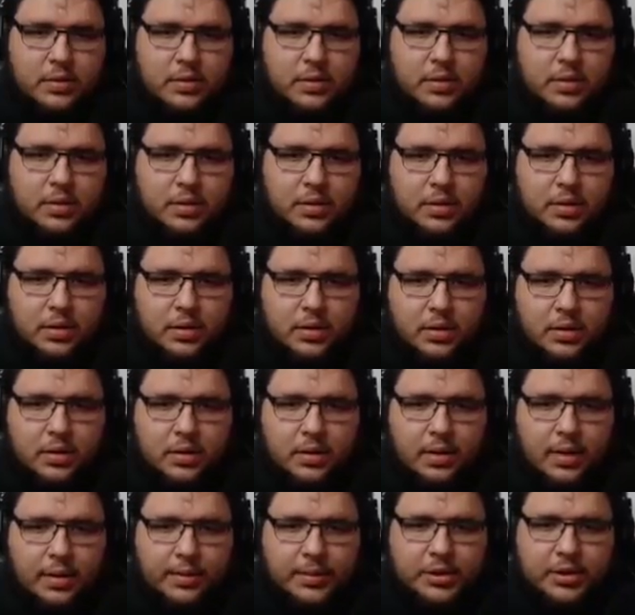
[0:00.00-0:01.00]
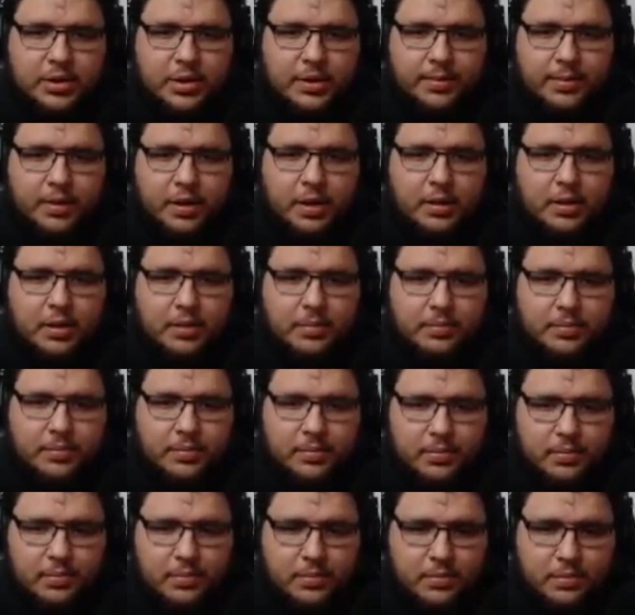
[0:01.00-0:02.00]
That? How much did I block him?
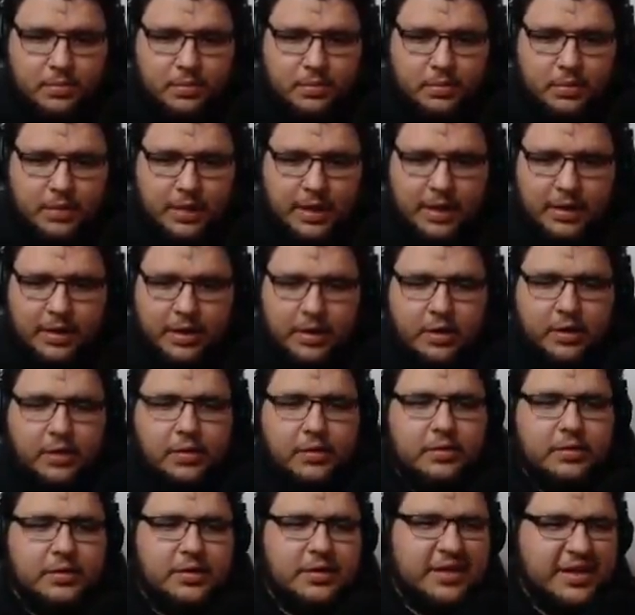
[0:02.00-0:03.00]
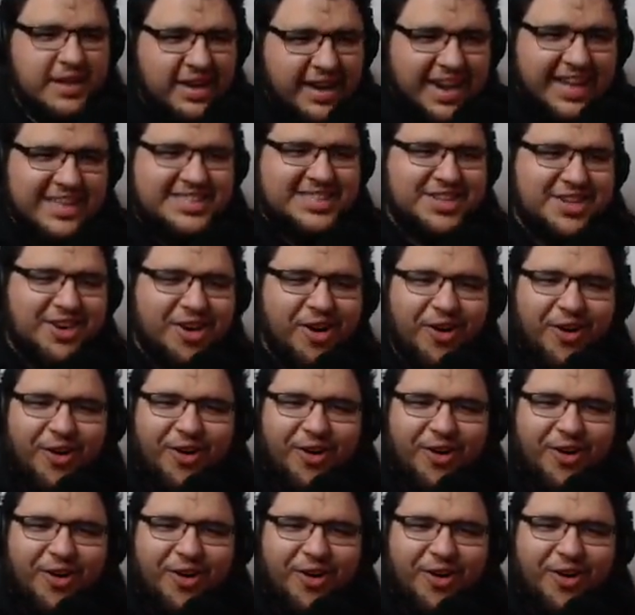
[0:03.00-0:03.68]
Yeah, there you oh, go. We're good. Let's GG's go,